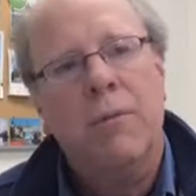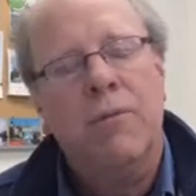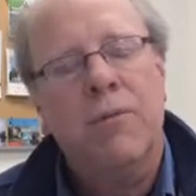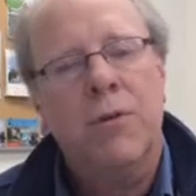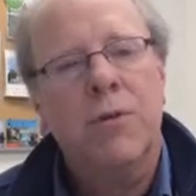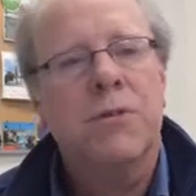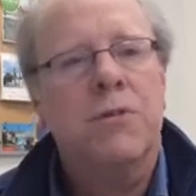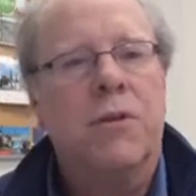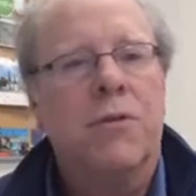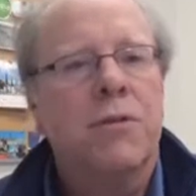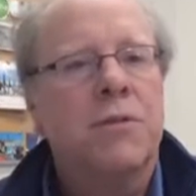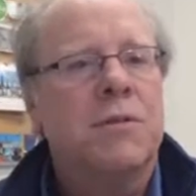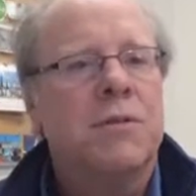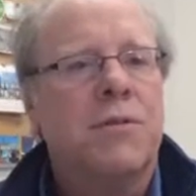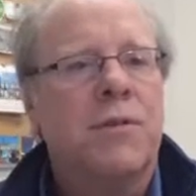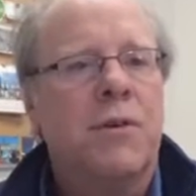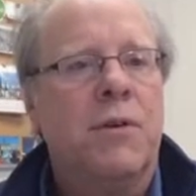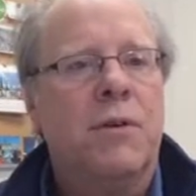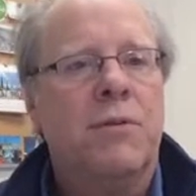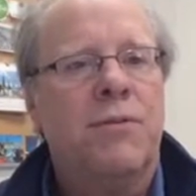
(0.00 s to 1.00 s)
First off, there's a
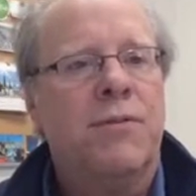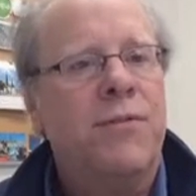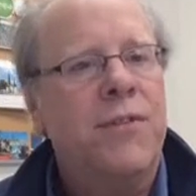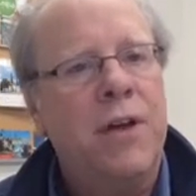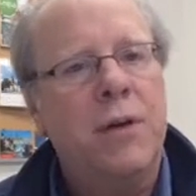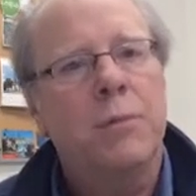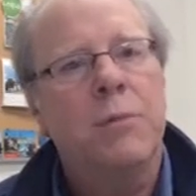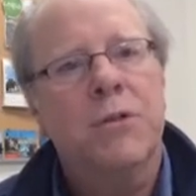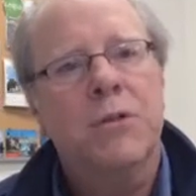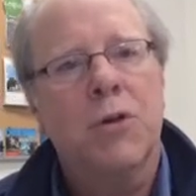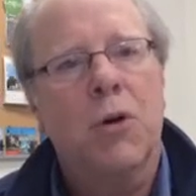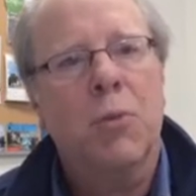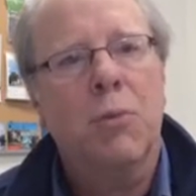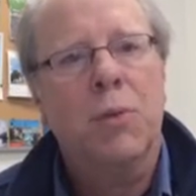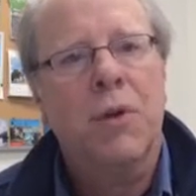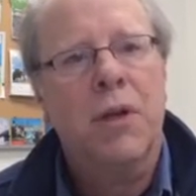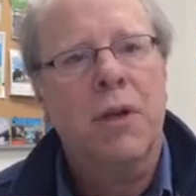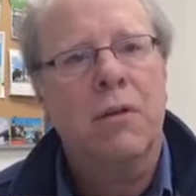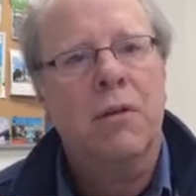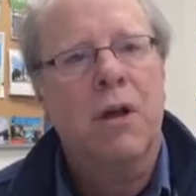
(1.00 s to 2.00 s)
very famous
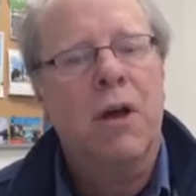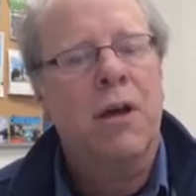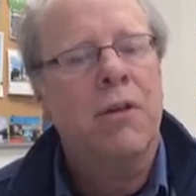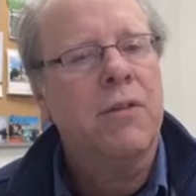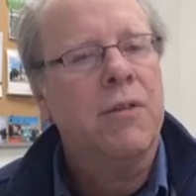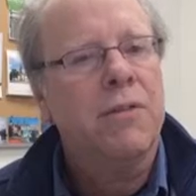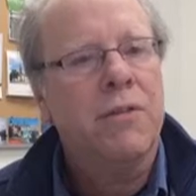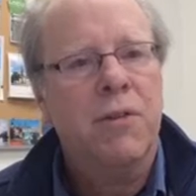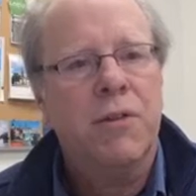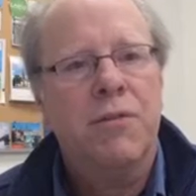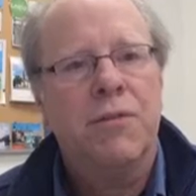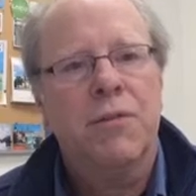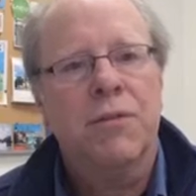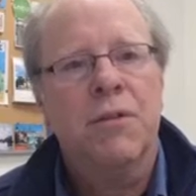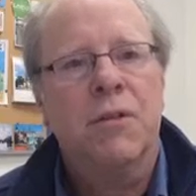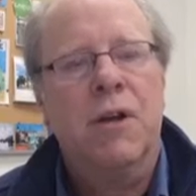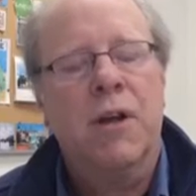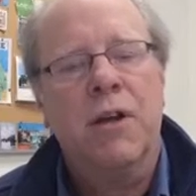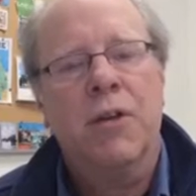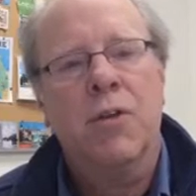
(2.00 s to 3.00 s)
opening line, the very
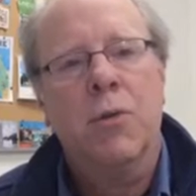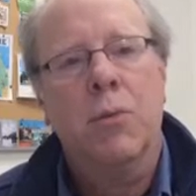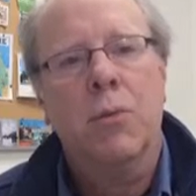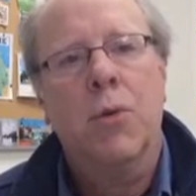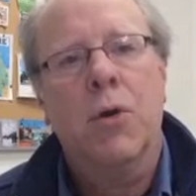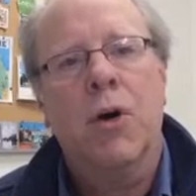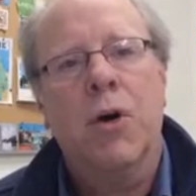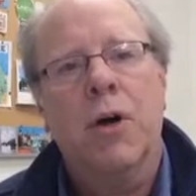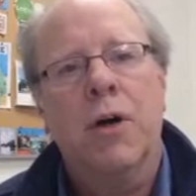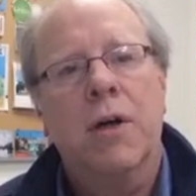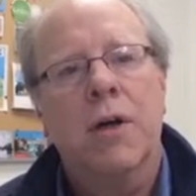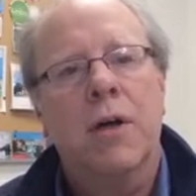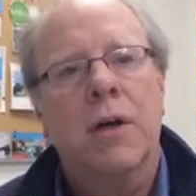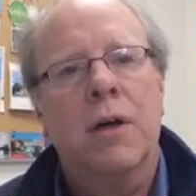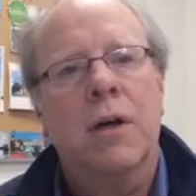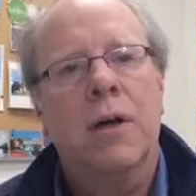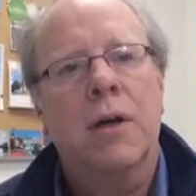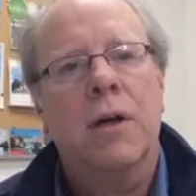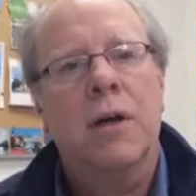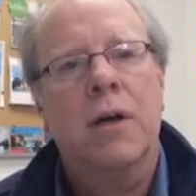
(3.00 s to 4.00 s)
first line of the book,
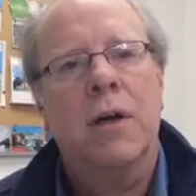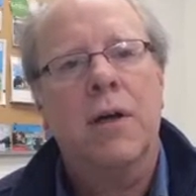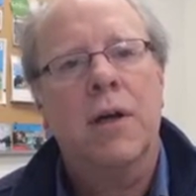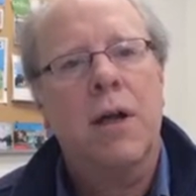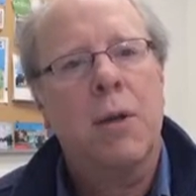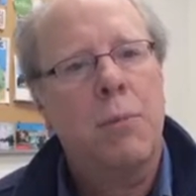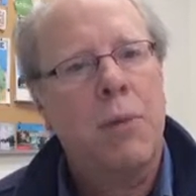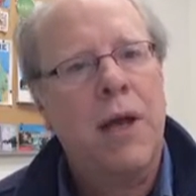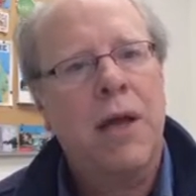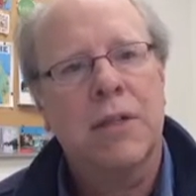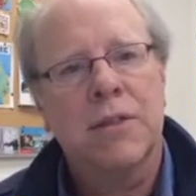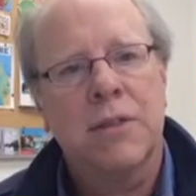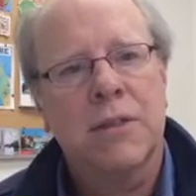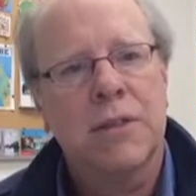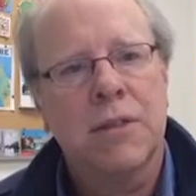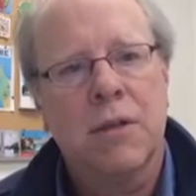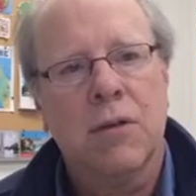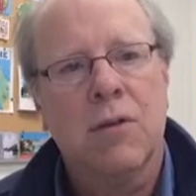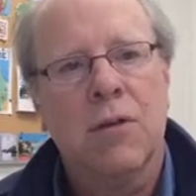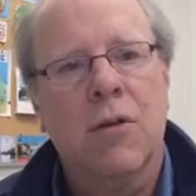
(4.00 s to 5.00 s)
and I pass
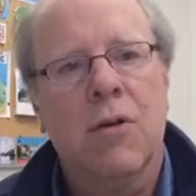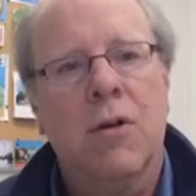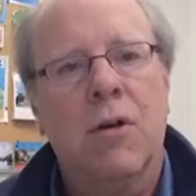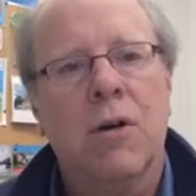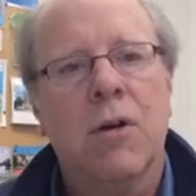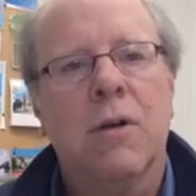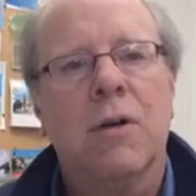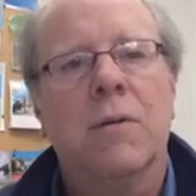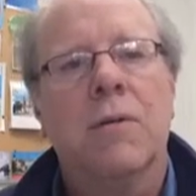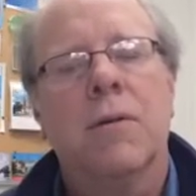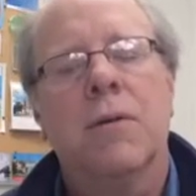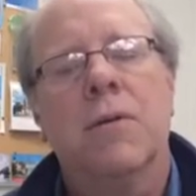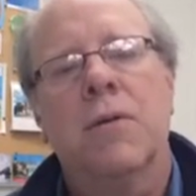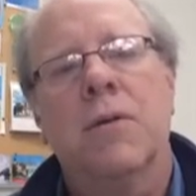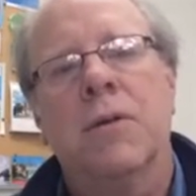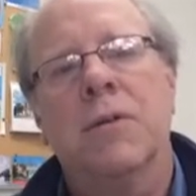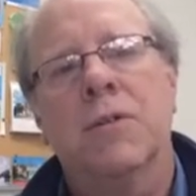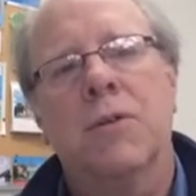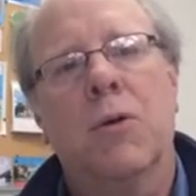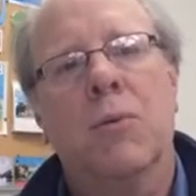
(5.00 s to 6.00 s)
this along,
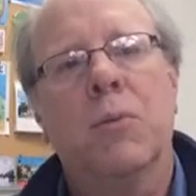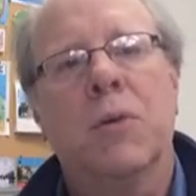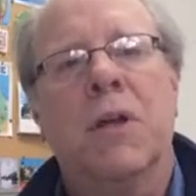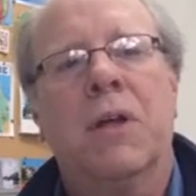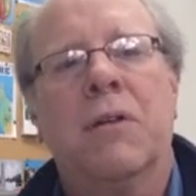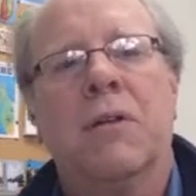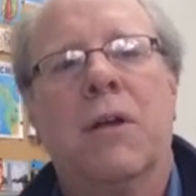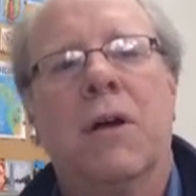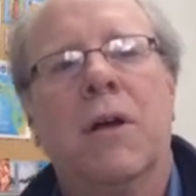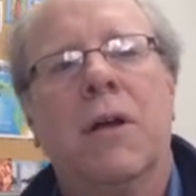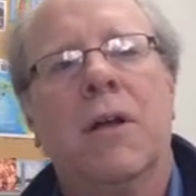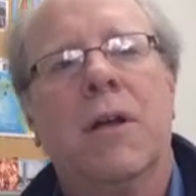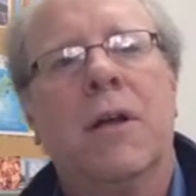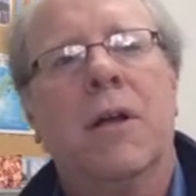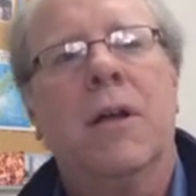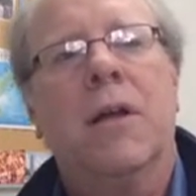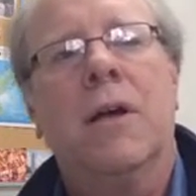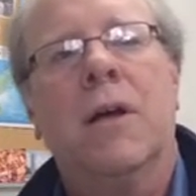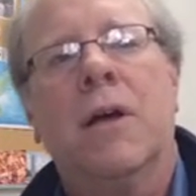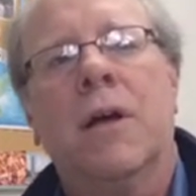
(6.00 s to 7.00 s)
this opening line.
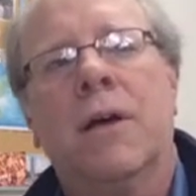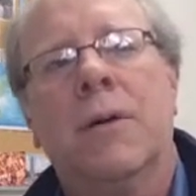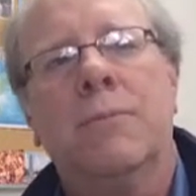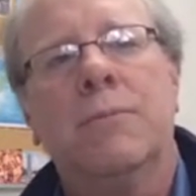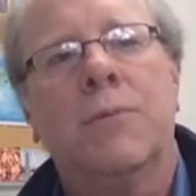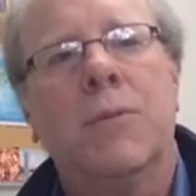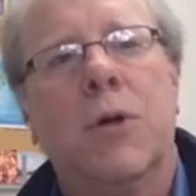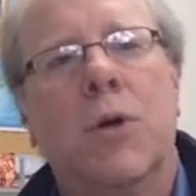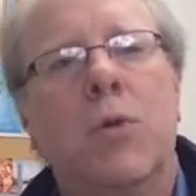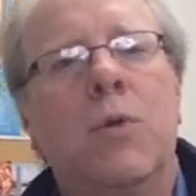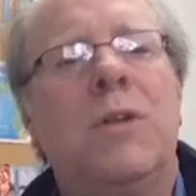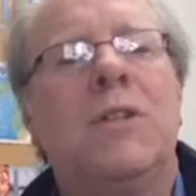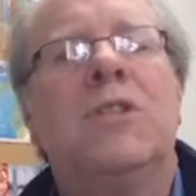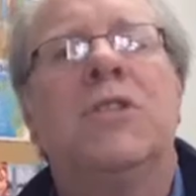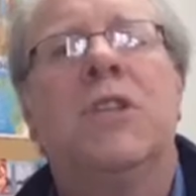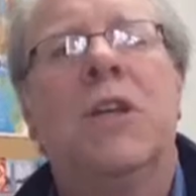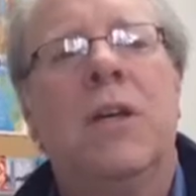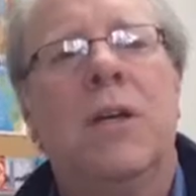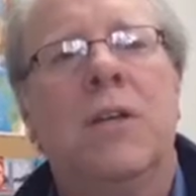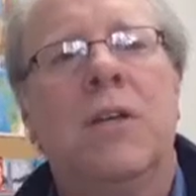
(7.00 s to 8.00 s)
Who
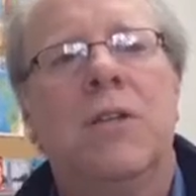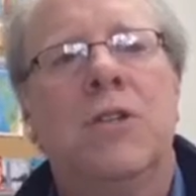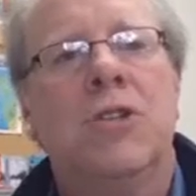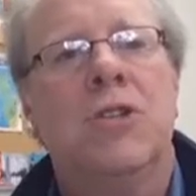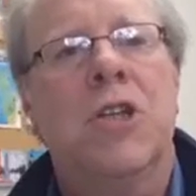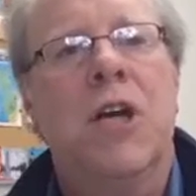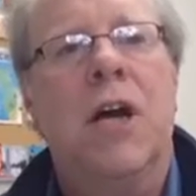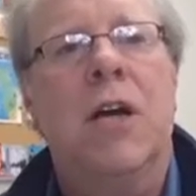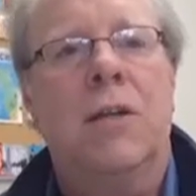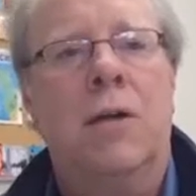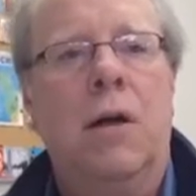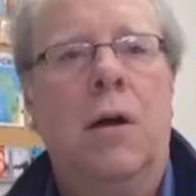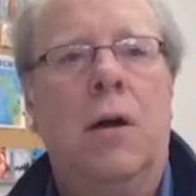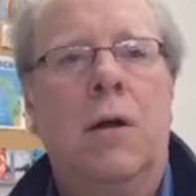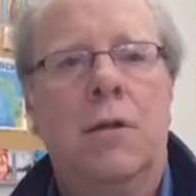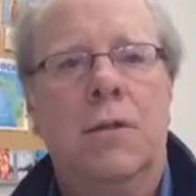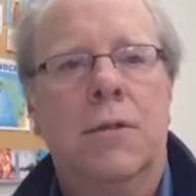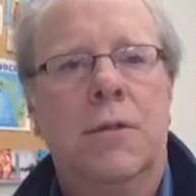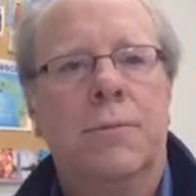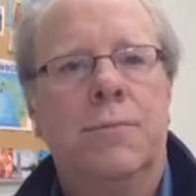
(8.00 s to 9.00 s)
is John
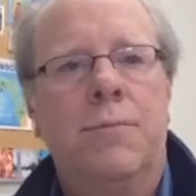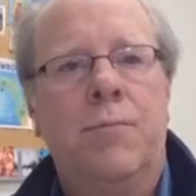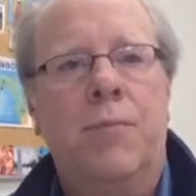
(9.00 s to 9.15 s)
Galt?